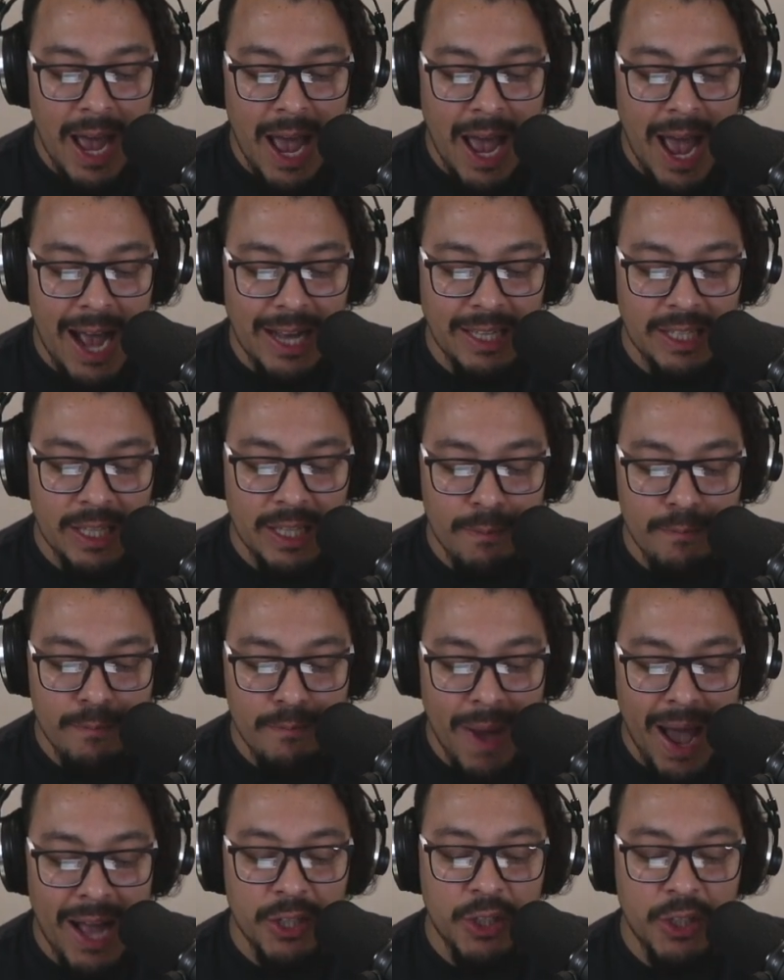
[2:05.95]
As the
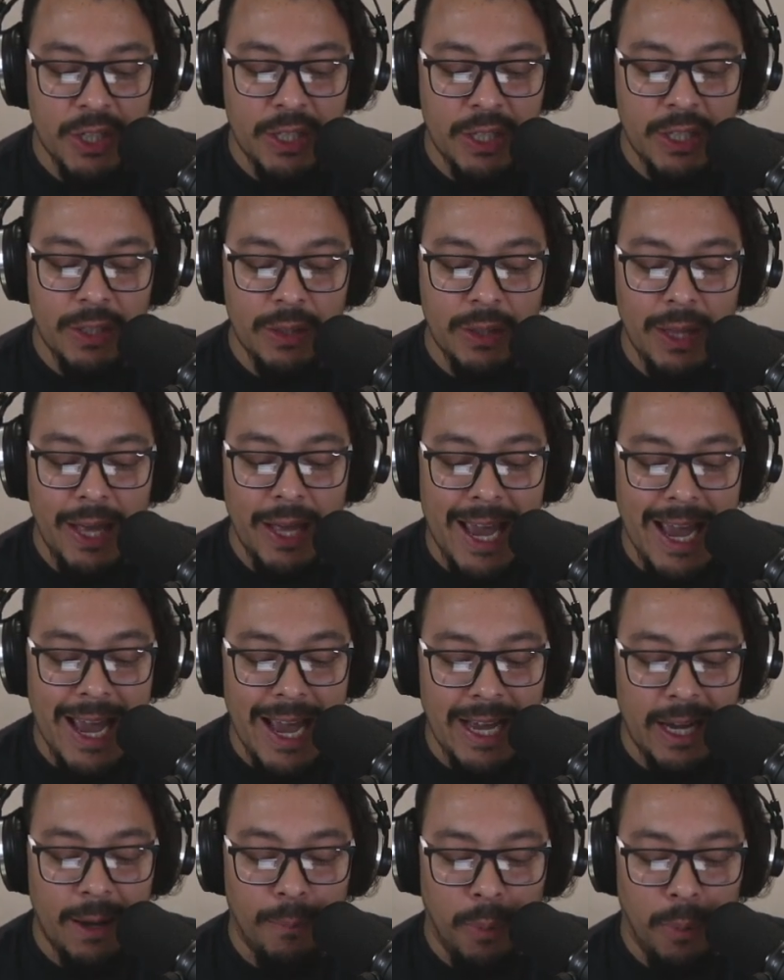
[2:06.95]
magical
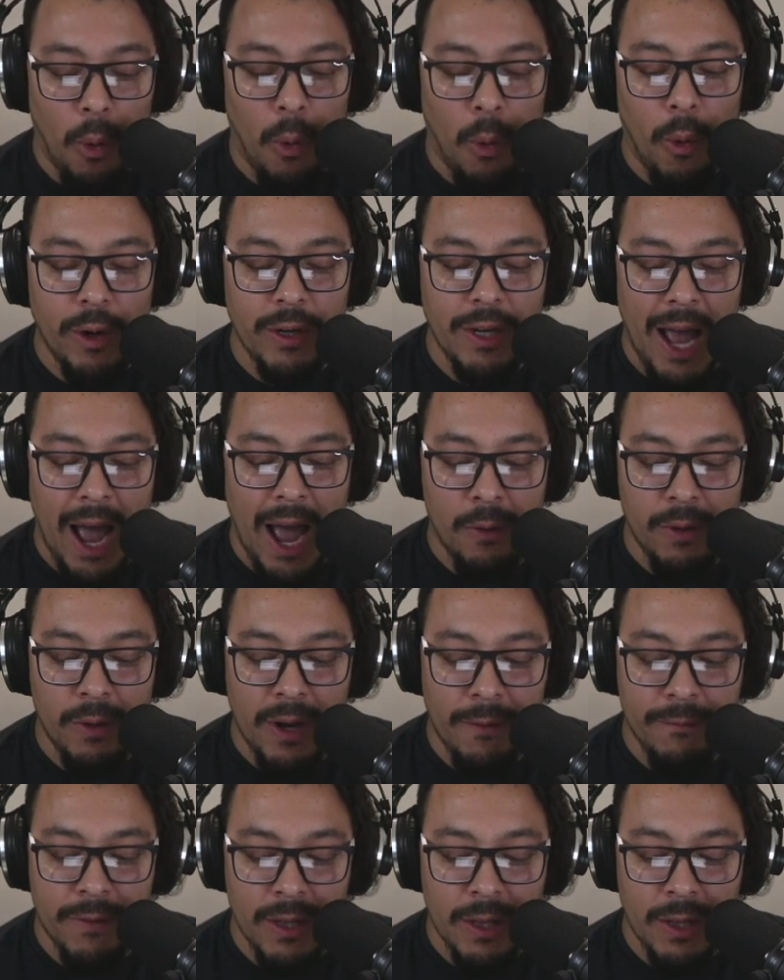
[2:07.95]
ink poured out
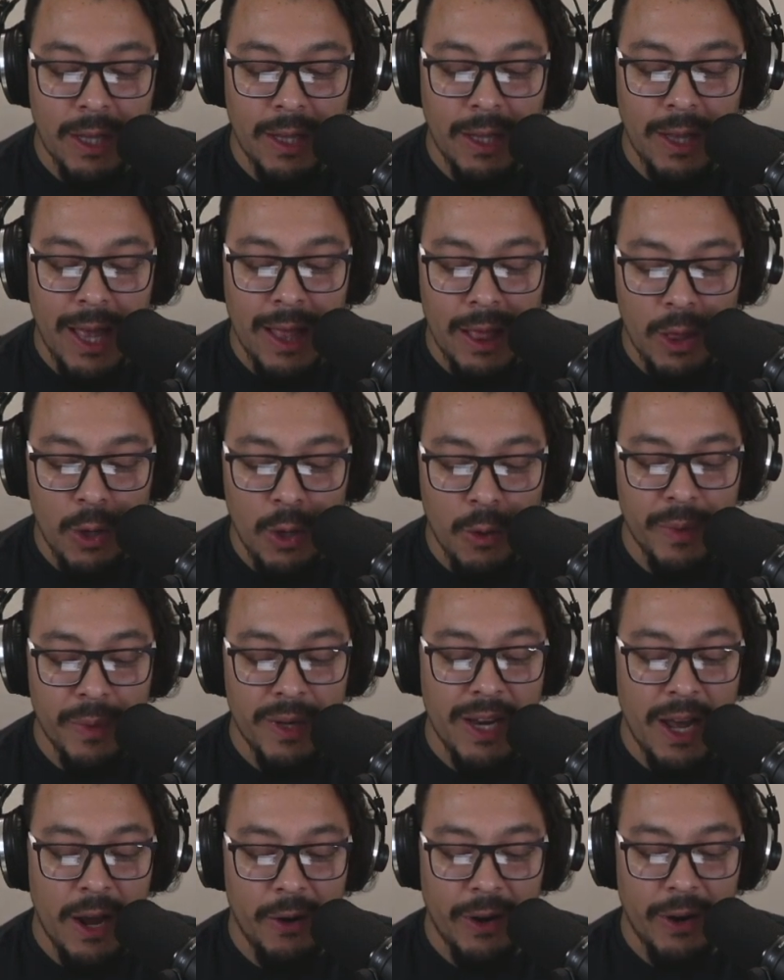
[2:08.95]
of the
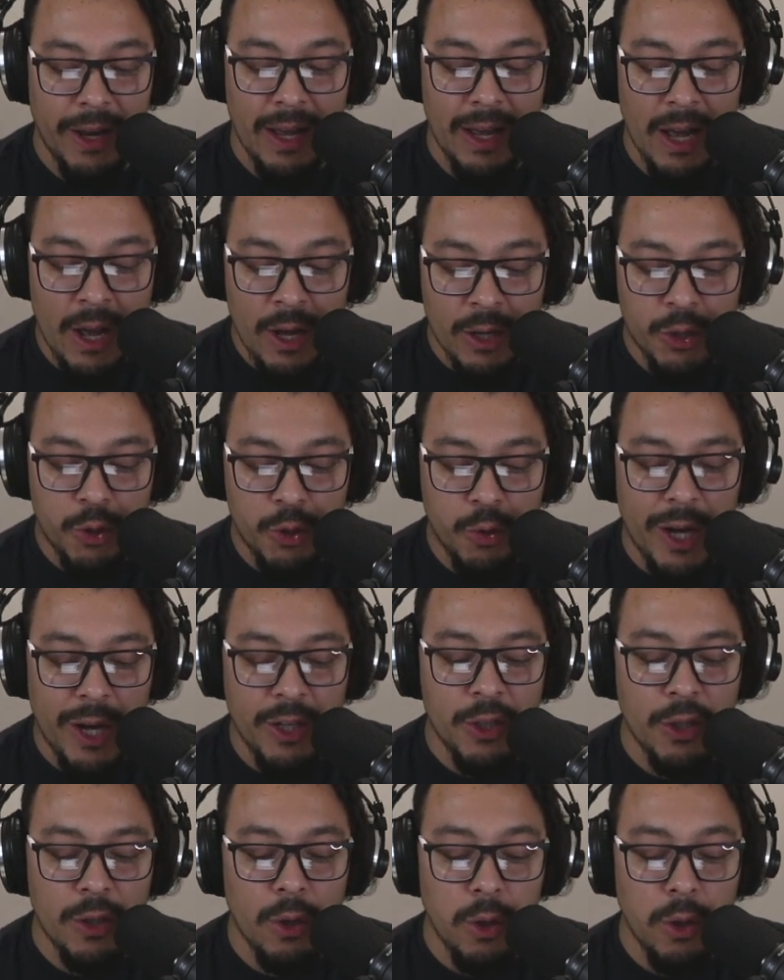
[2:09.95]
Illuminary,
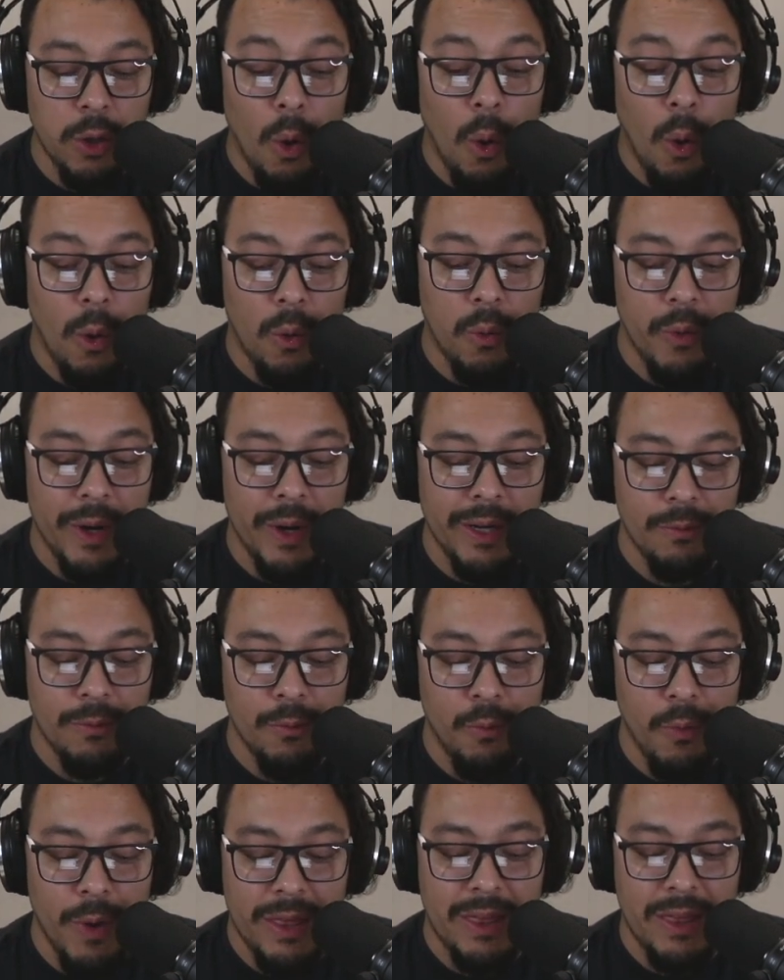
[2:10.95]
treasured lore went
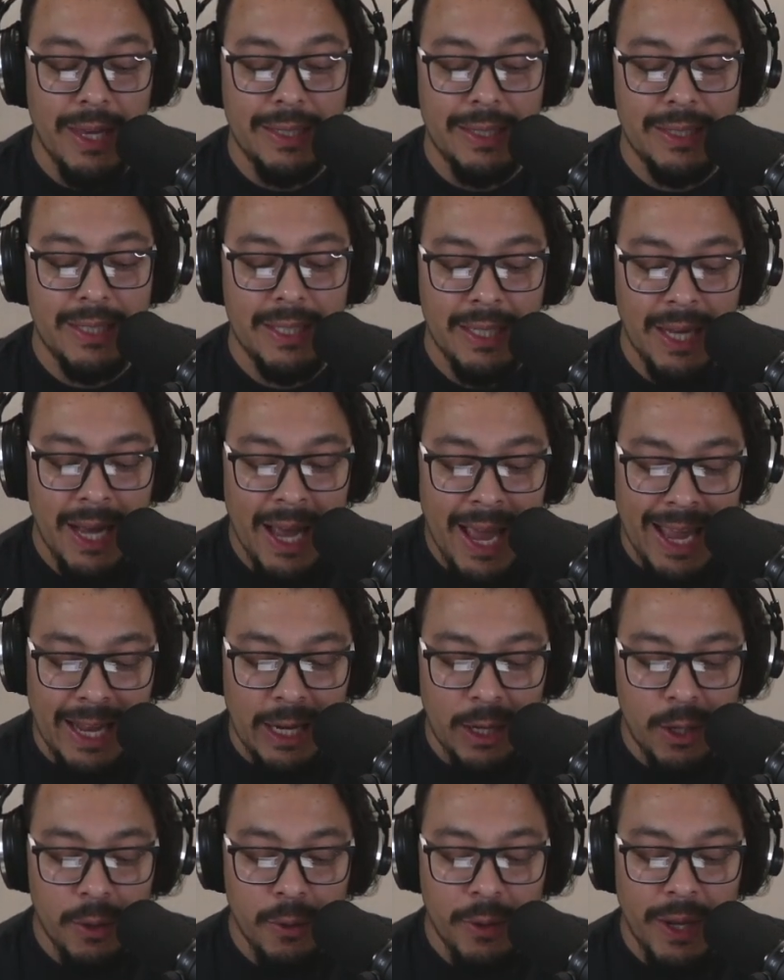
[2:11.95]
with it,
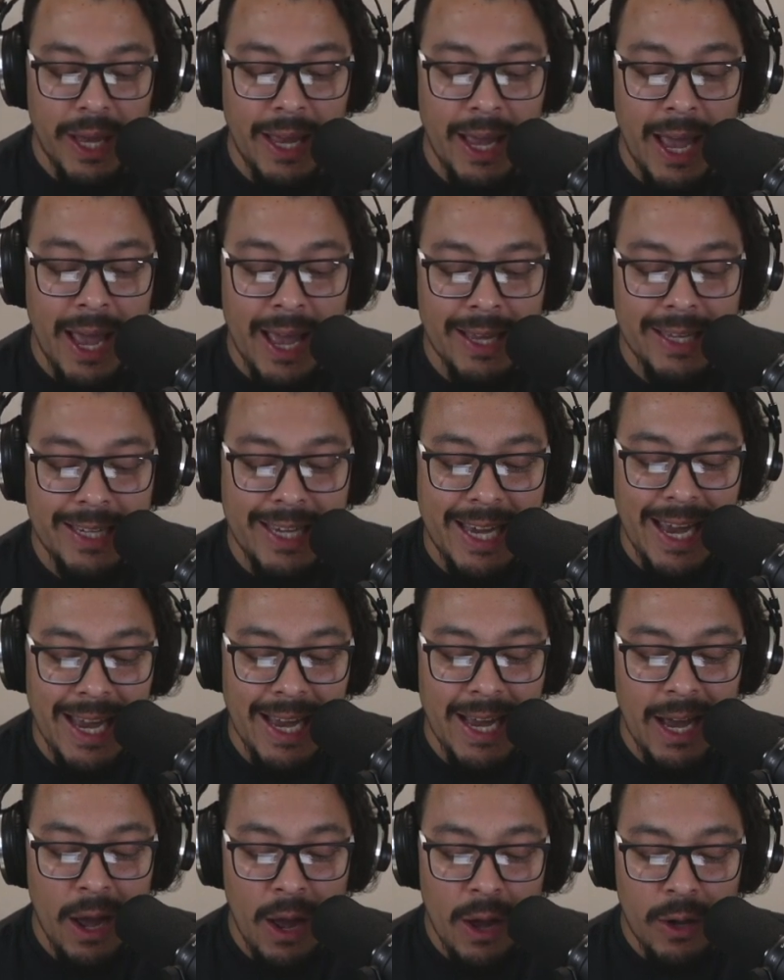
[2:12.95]
including
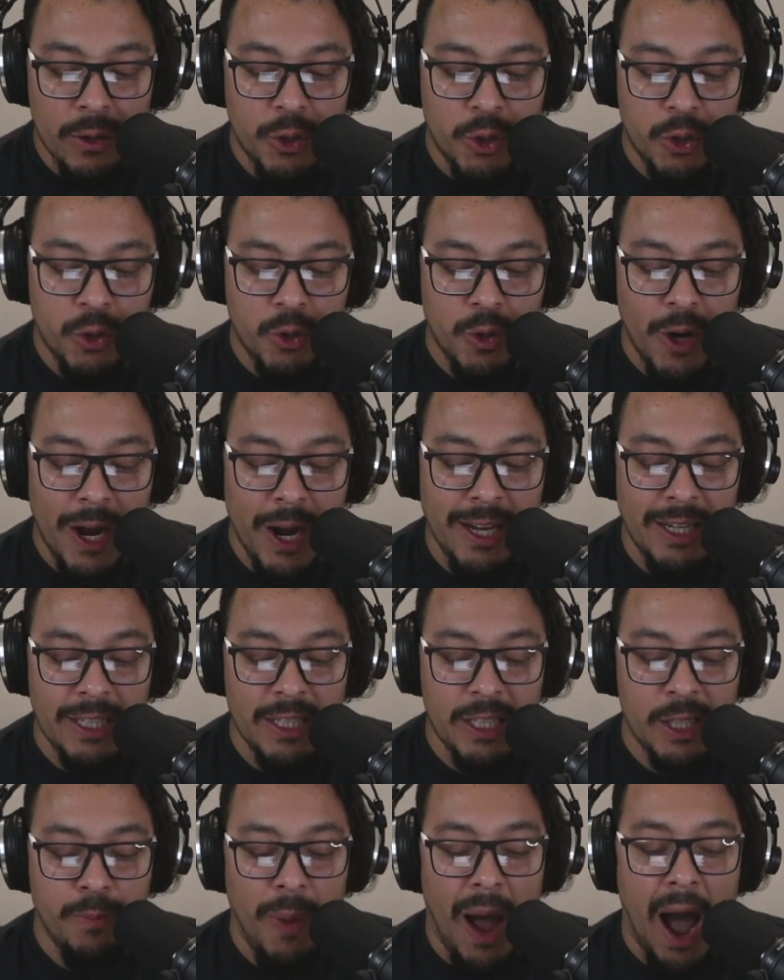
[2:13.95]
King
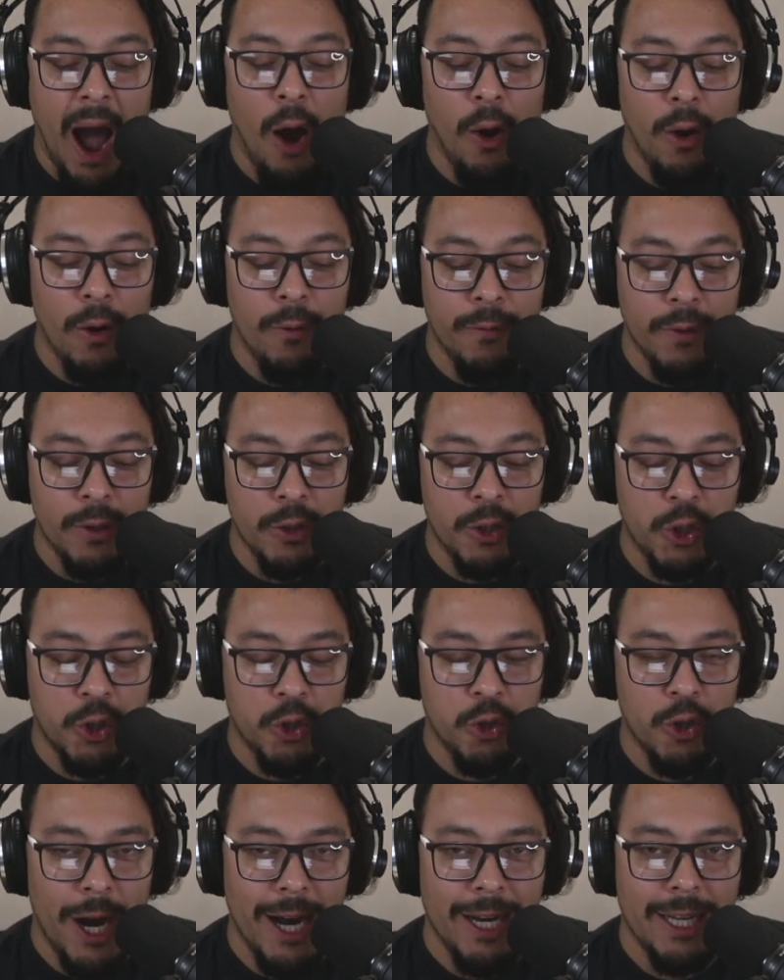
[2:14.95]
Triton's powerful
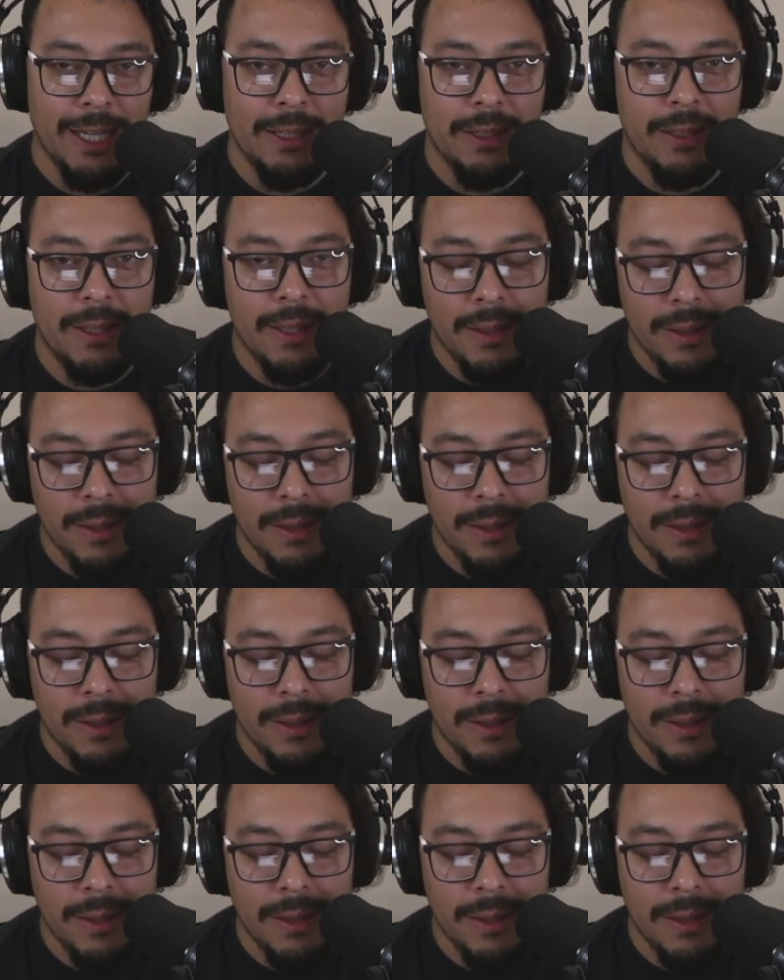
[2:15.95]
trident.